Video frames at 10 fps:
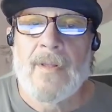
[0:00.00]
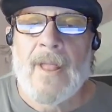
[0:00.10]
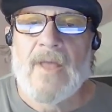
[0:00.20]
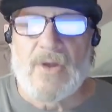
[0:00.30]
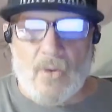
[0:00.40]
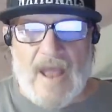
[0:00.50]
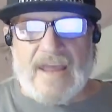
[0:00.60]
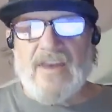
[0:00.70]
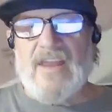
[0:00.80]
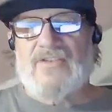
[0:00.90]
The
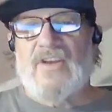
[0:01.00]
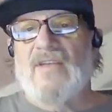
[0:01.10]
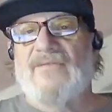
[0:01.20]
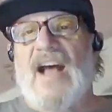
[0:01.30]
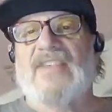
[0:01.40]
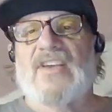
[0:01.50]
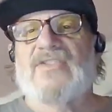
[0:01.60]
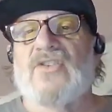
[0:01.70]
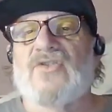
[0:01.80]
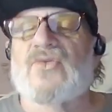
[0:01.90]
recognition invites us
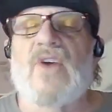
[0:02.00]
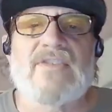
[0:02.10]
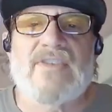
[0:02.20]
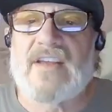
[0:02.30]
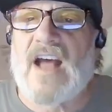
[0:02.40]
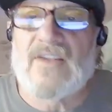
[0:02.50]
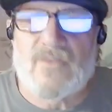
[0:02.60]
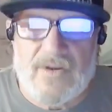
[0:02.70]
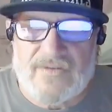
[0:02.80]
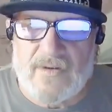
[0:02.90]
to trust in God's
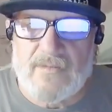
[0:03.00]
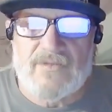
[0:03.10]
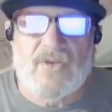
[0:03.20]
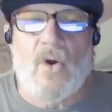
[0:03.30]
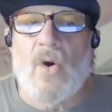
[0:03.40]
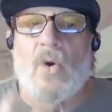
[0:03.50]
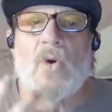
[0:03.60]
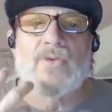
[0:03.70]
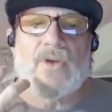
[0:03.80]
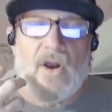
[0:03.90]
wisdom, to
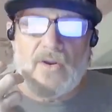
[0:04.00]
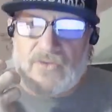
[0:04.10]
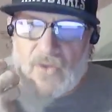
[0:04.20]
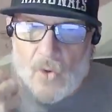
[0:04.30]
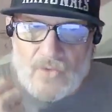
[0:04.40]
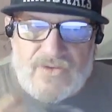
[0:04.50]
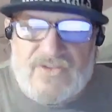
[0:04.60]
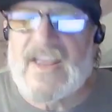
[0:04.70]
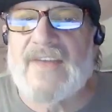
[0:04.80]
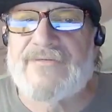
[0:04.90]
hold our, to hold
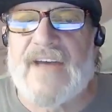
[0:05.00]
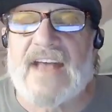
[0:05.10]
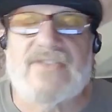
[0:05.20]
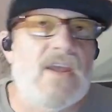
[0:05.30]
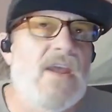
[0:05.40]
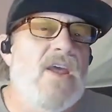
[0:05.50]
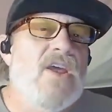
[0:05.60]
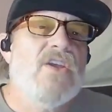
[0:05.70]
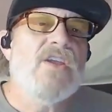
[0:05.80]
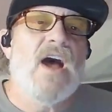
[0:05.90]
steadfast
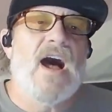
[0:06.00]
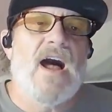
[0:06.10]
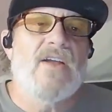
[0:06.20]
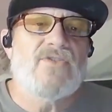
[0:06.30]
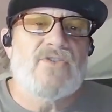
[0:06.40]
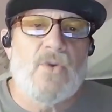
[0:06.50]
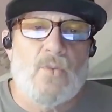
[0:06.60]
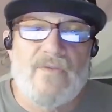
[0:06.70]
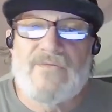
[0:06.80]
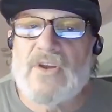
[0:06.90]
uh, to
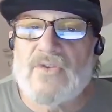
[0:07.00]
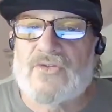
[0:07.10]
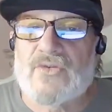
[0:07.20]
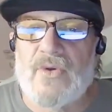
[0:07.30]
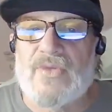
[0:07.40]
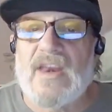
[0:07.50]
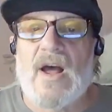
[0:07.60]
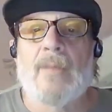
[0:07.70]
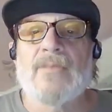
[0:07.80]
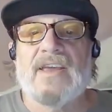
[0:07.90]
revealed truth, and
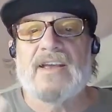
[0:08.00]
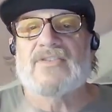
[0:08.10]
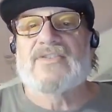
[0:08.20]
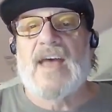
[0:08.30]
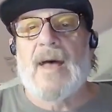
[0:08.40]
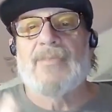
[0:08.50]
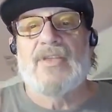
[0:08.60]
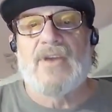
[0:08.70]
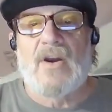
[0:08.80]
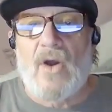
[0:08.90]
humbly accept
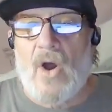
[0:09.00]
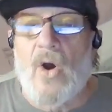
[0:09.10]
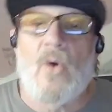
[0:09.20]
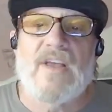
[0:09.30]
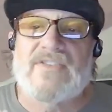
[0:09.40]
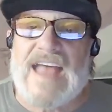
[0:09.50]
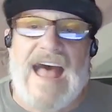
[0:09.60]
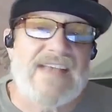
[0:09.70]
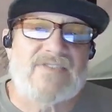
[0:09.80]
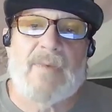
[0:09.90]
that there are always
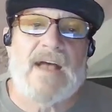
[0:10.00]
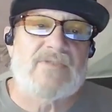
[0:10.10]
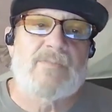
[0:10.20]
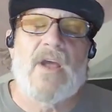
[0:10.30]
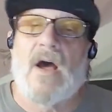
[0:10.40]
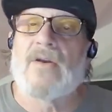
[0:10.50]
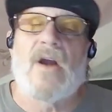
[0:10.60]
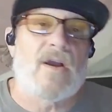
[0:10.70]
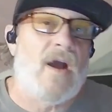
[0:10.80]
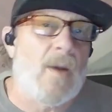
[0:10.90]
aspects beyond
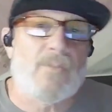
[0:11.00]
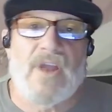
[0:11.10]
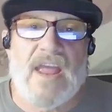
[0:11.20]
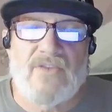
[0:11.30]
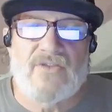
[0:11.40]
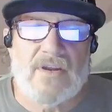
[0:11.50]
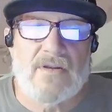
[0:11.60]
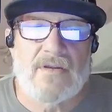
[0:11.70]
our comprehension.